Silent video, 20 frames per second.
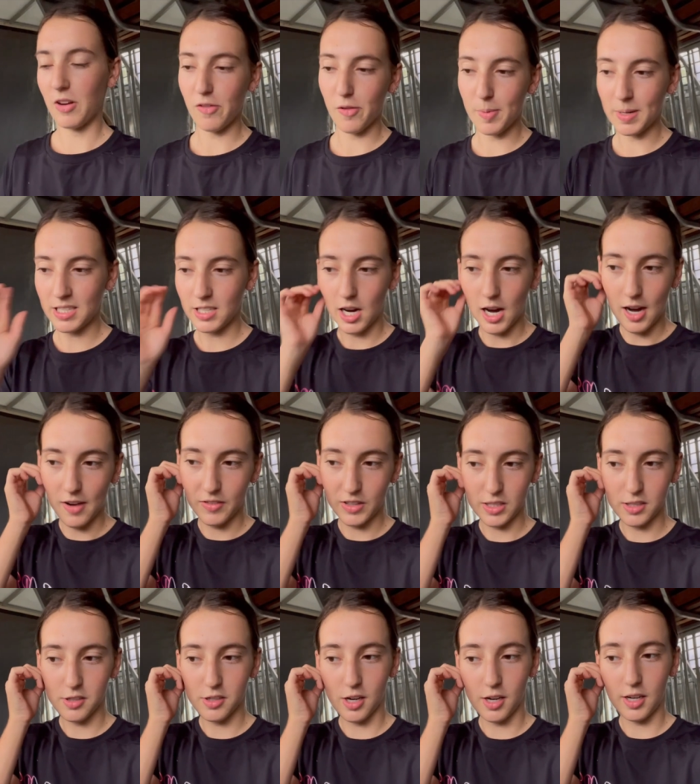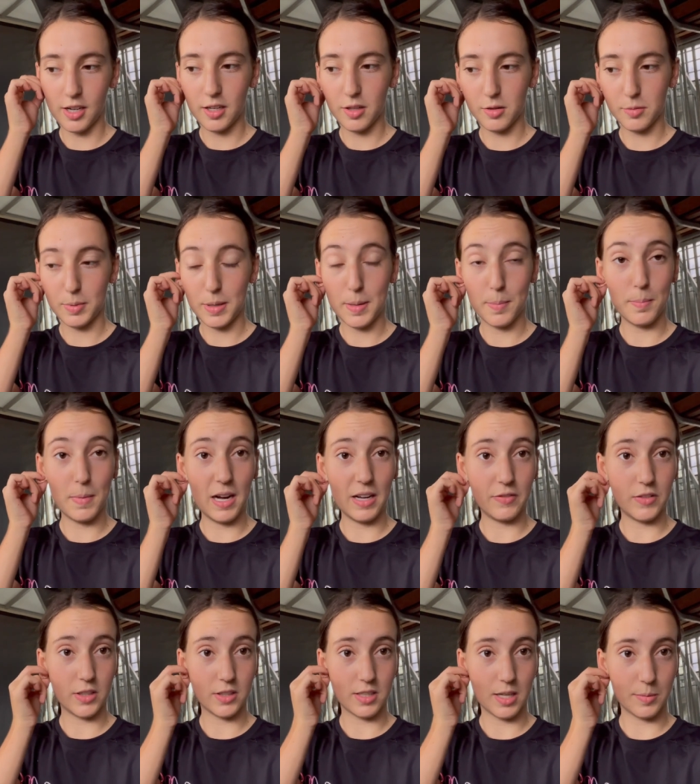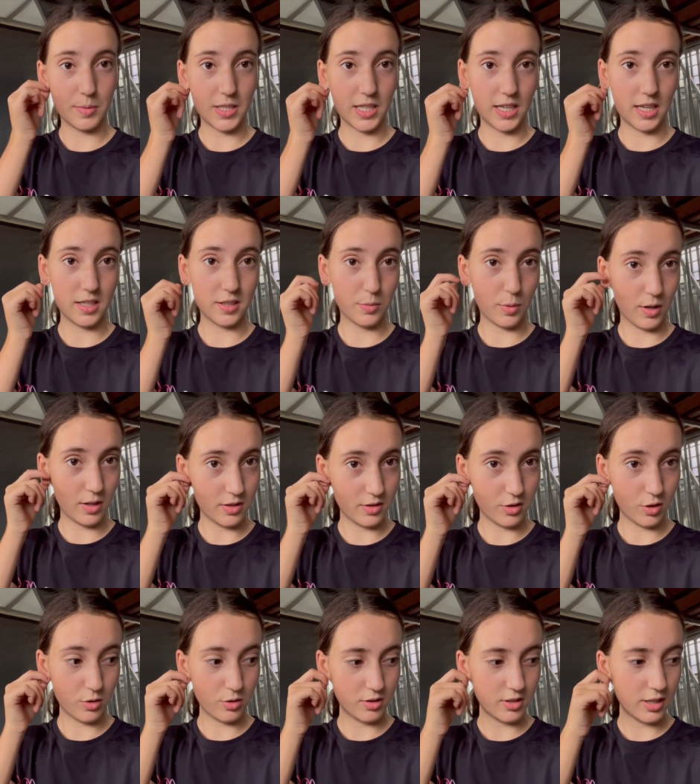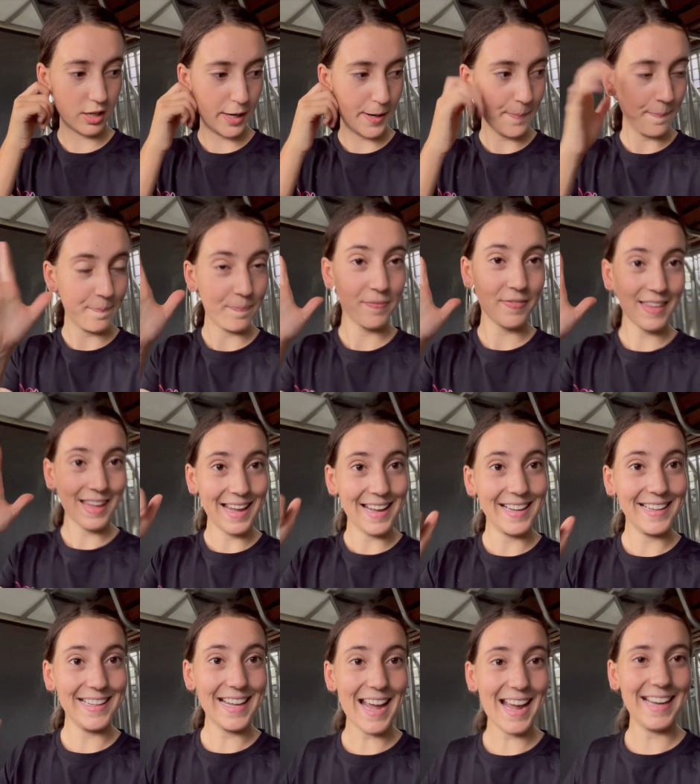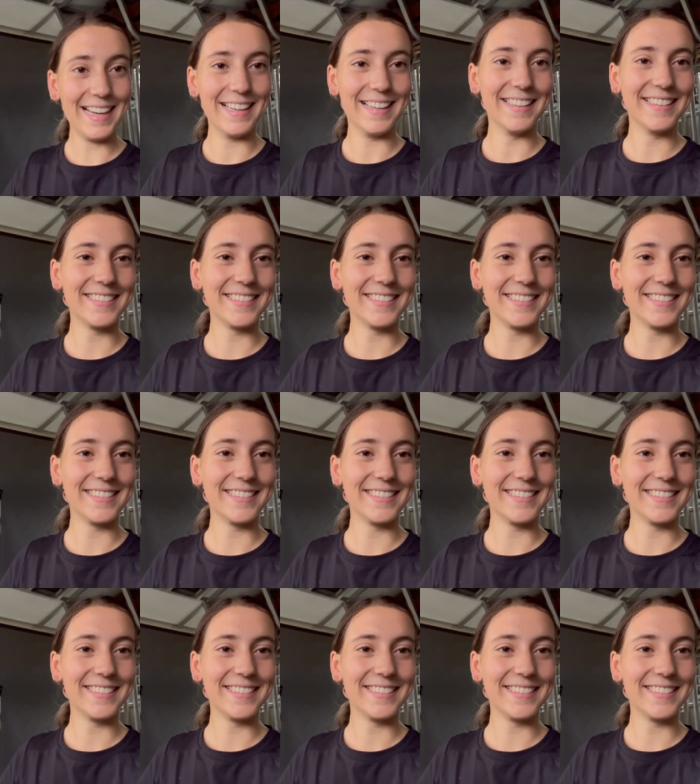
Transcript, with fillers: Never been to Harvey, so it'll be my first time seeing it as well as yours, so yay!